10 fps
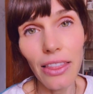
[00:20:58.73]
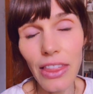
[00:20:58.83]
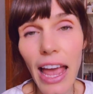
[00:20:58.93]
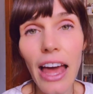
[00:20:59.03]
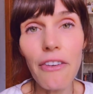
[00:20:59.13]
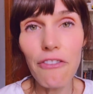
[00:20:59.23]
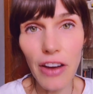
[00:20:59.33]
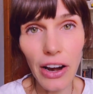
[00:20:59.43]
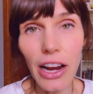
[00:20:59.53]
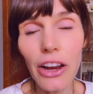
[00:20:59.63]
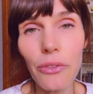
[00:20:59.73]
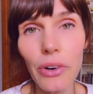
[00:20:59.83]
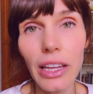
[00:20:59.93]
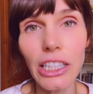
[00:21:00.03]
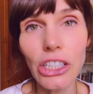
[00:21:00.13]
they had a very
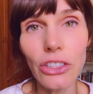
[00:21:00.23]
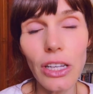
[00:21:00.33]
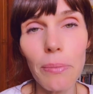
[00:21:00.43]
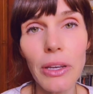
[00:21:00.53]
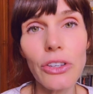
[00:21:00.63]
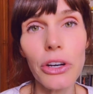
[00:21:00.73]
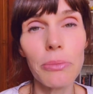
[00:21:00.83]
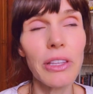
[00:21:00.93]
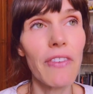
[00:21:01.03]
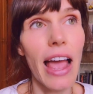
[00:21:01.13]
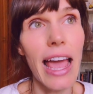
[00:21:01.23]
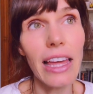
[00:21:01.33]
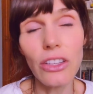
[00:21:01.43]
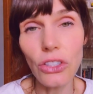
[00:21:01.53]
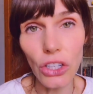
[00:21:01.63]
good relationship in terms of I
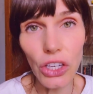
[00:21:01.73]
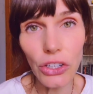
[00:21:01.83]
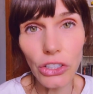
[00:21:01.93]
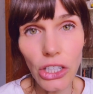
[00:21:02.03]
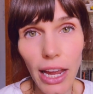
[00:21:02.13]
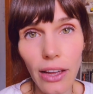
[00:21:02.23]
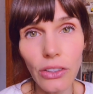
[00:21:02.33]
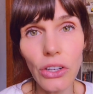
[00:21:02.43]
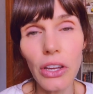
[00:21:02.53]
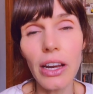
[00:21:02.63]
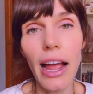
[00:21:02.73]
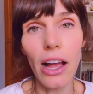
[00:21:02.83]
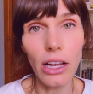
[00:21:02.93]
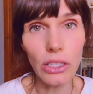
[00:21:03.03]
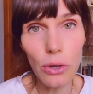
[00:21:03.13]
had a secure childhood.
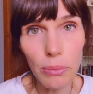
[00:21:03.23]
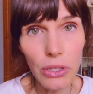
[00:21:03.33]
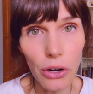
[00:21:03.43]
I got to